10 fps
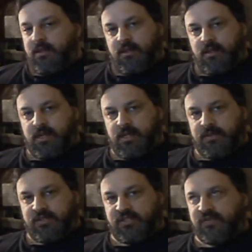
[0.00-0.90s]

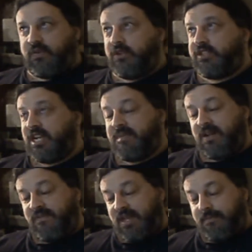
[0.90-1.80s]
And this is the first
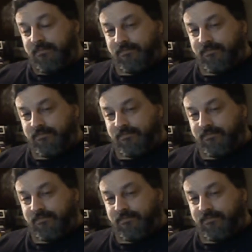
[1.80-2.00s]
segment of that.